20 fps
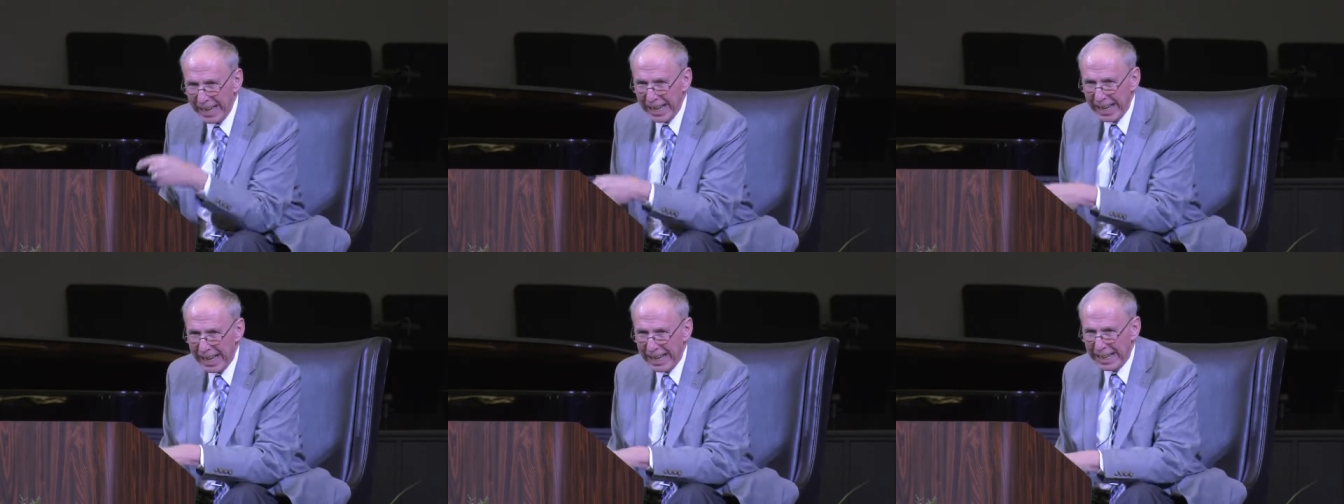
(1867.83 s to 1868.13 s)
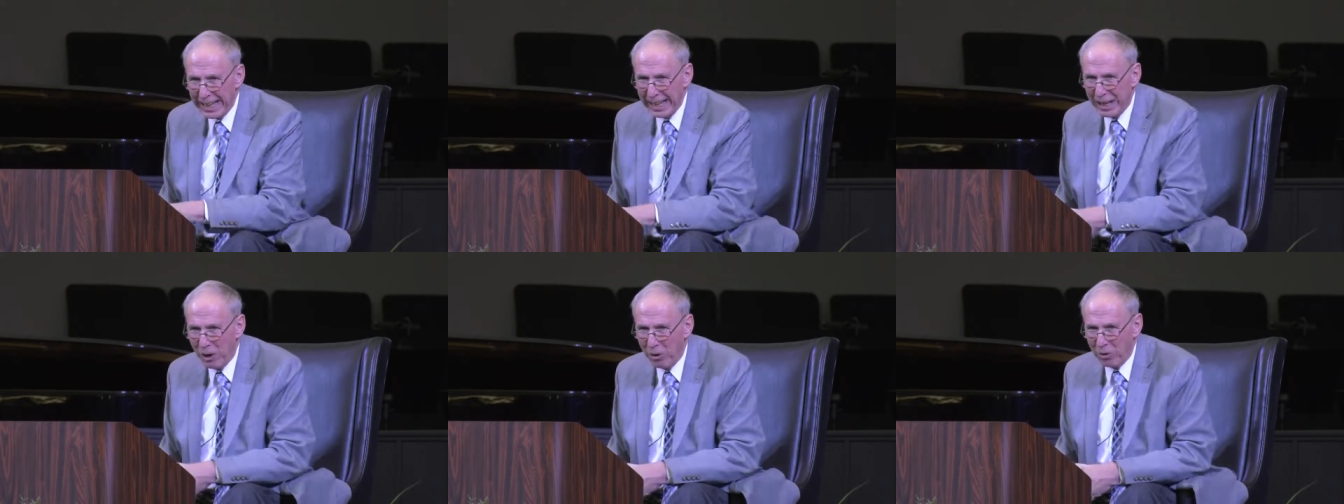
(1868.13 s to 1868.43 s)

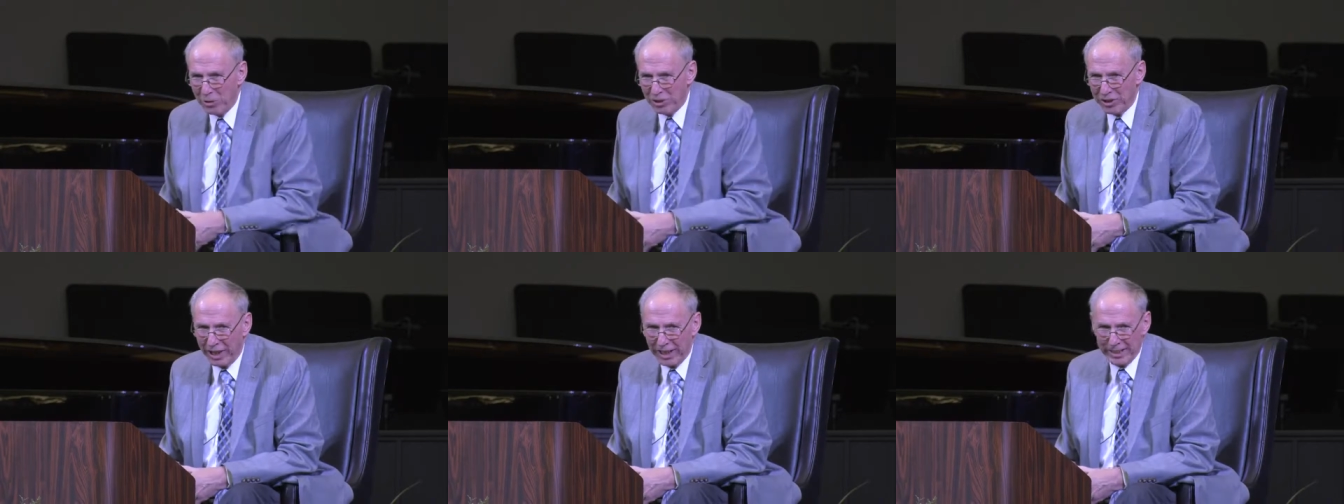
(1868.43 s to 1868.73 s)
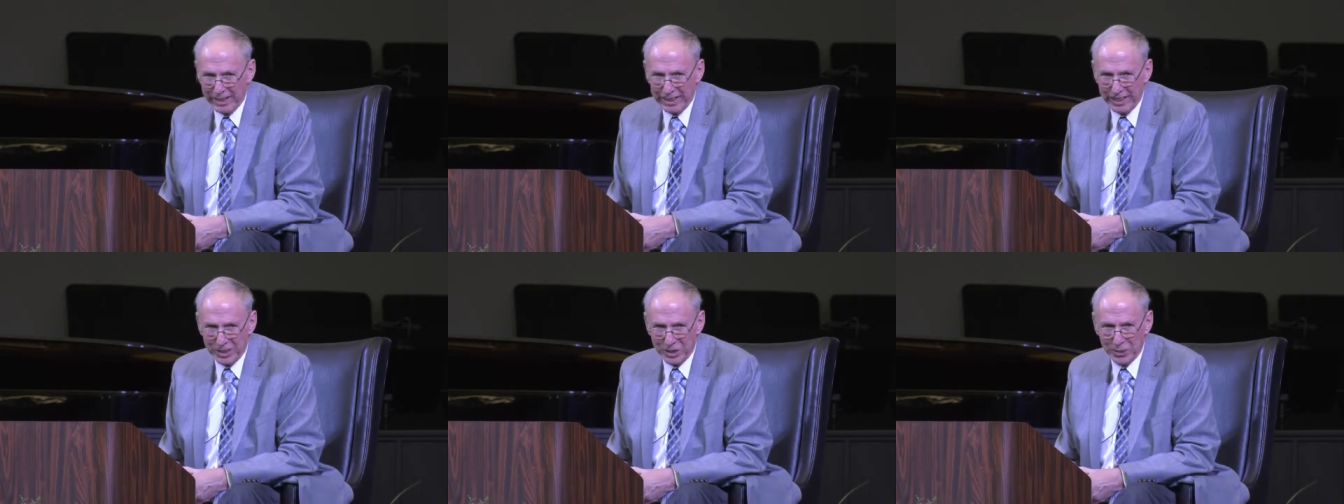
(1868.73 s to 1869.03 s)
And he goes
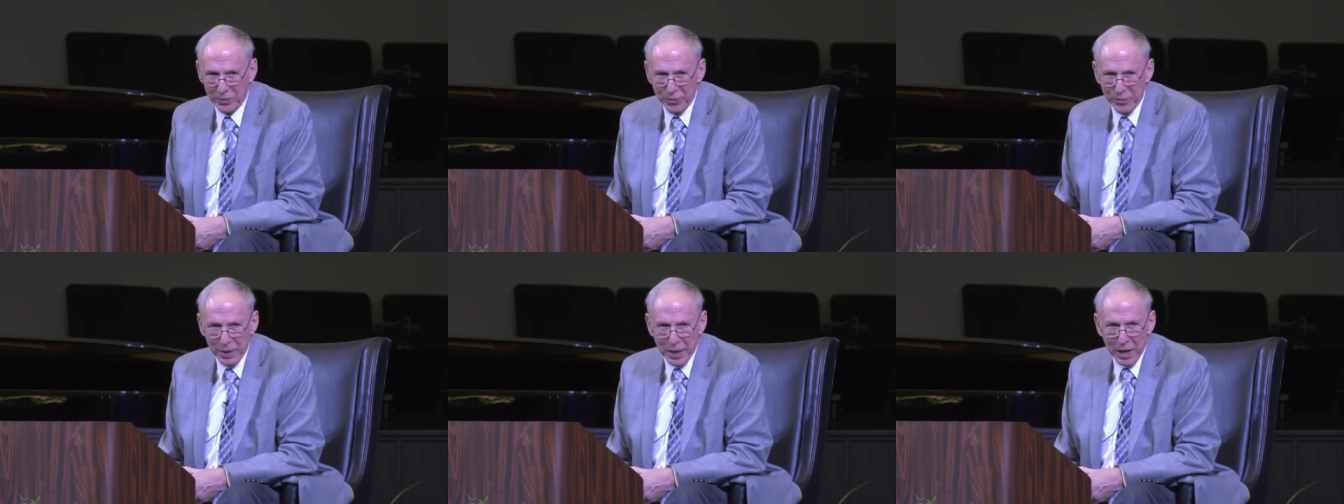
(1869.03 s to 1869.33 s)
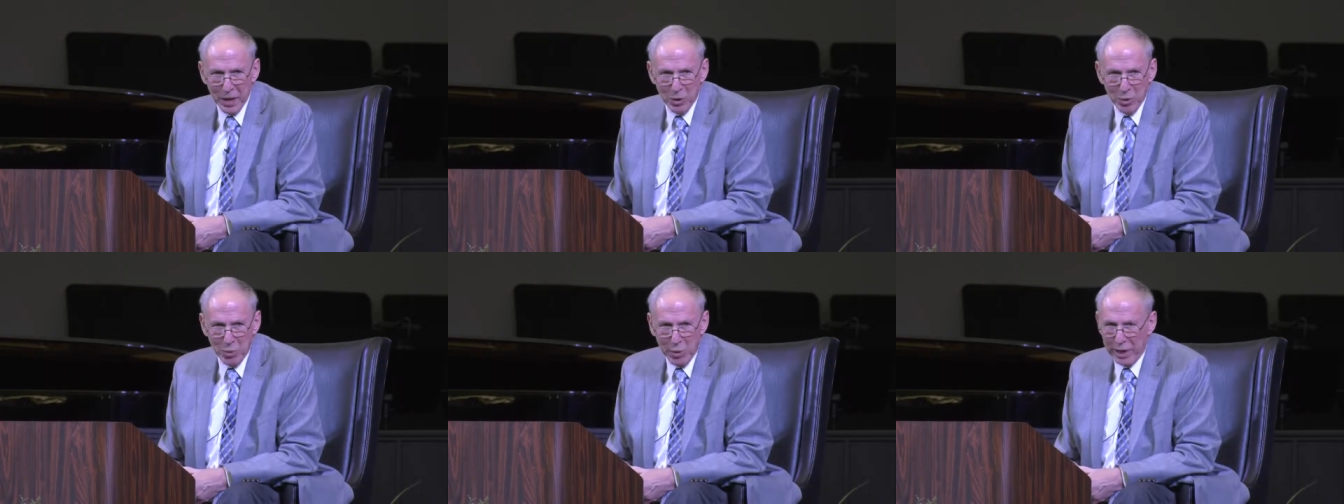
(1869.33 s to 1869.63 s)
like this,
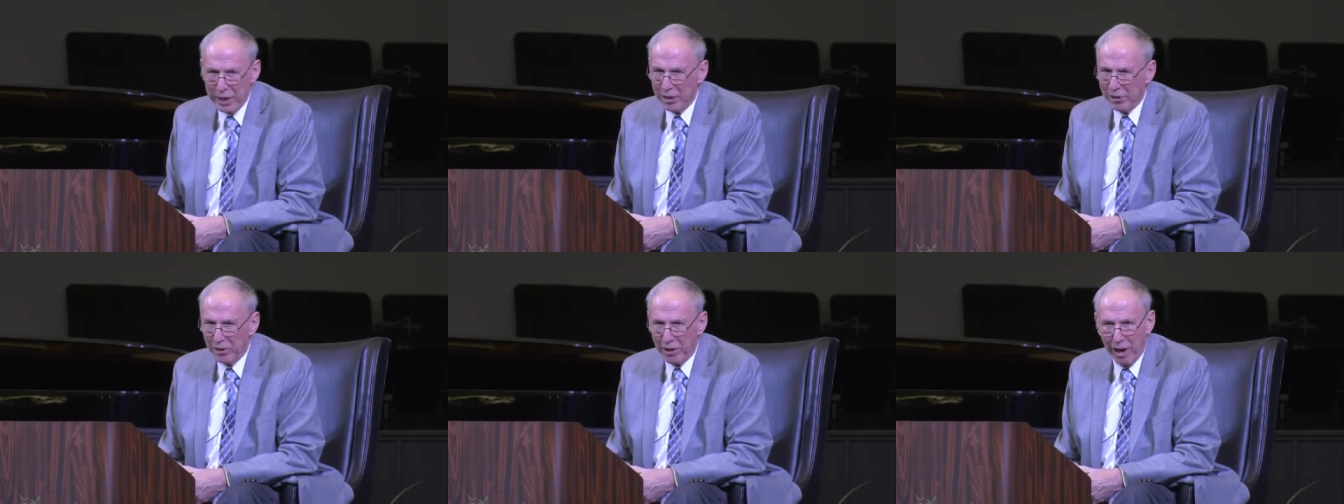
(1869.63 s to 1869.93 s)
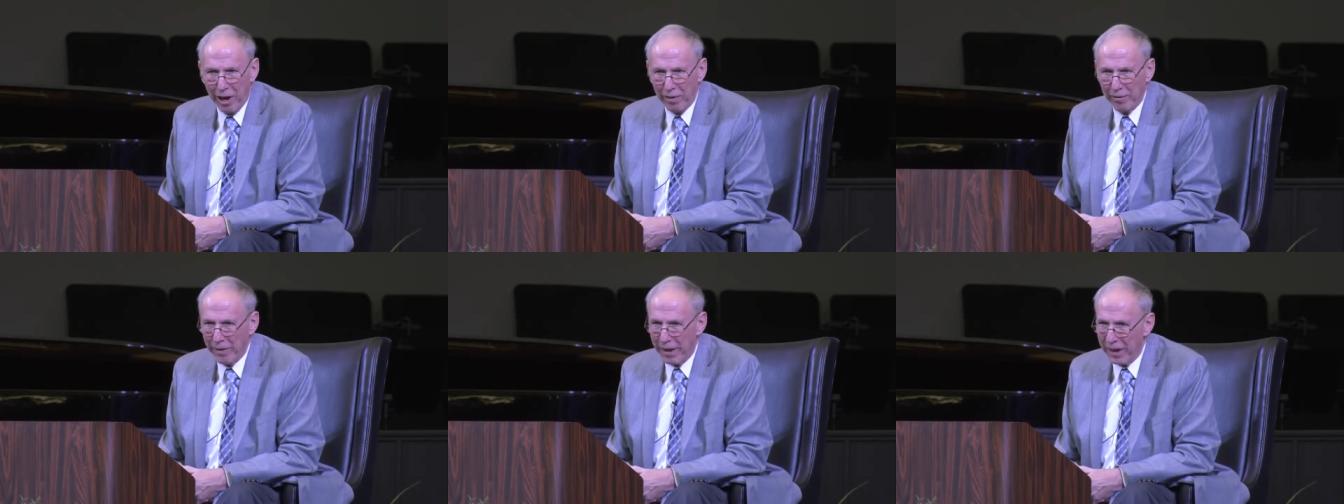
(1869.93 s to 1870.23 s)
greater
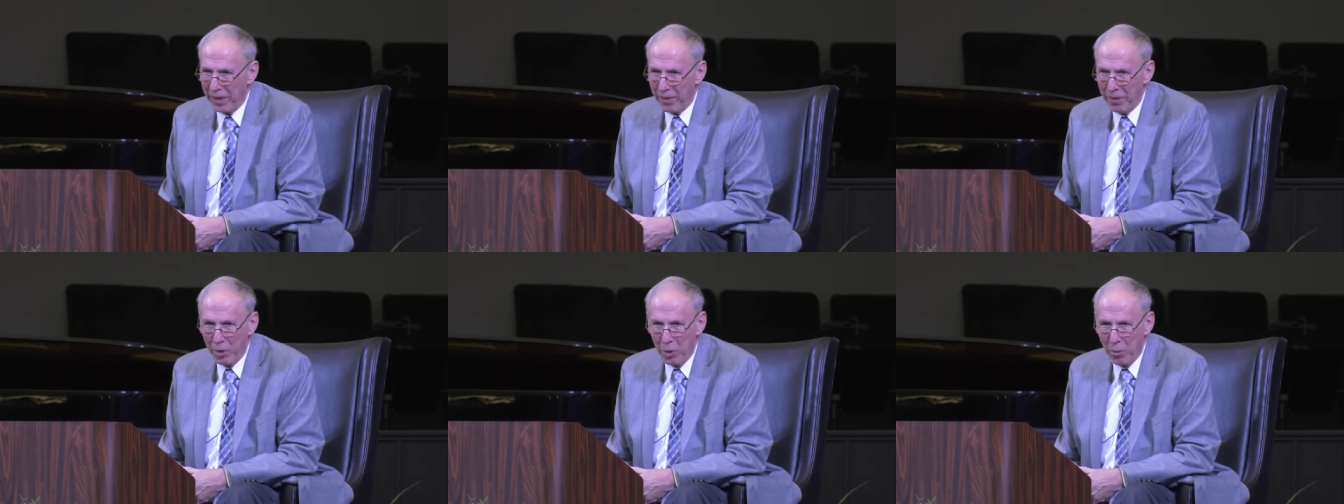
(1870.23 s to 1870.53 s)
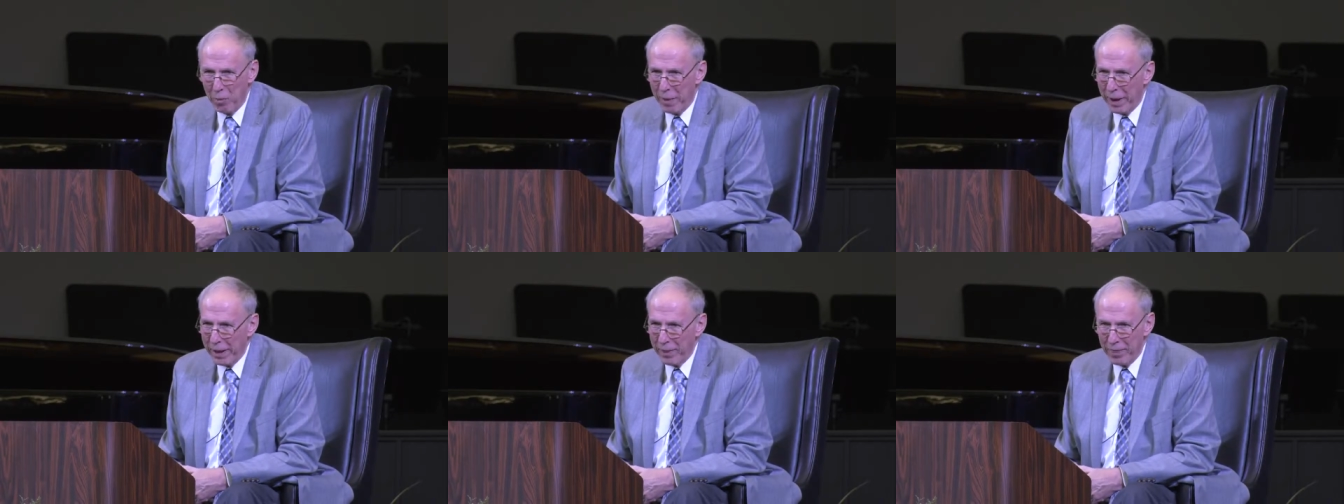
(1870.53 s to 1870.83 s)
love hath
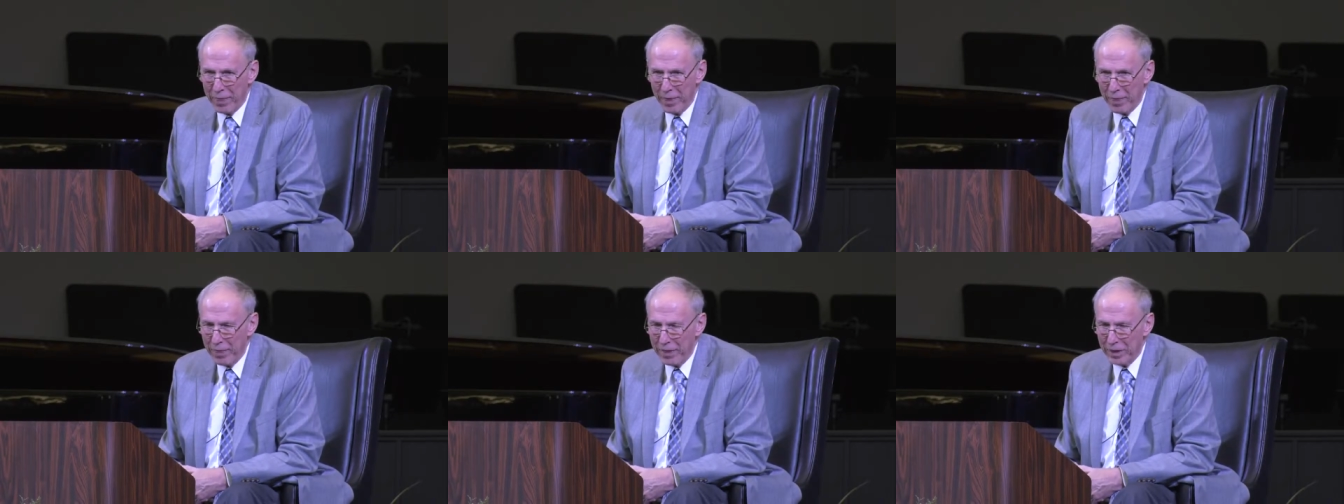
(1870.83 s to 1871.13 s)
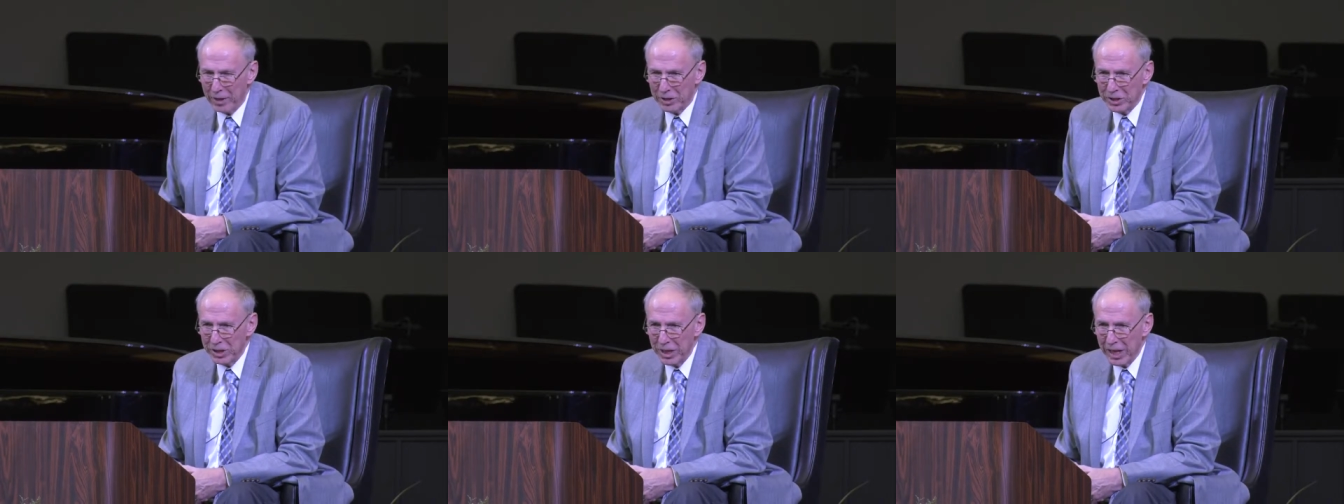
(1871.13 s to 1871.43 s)
no man than
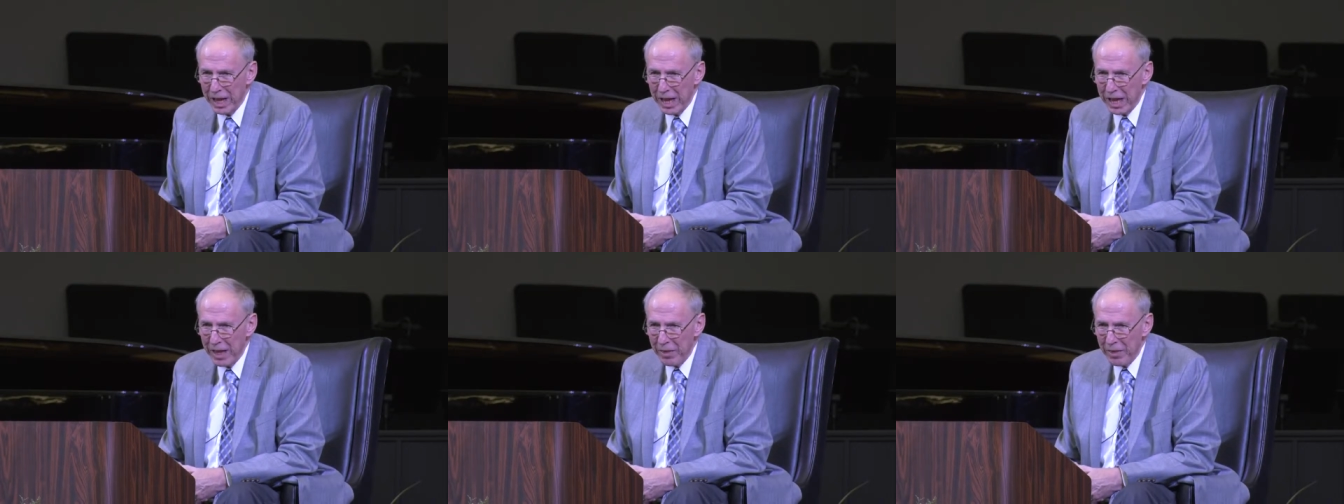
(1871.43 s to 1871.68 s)
this,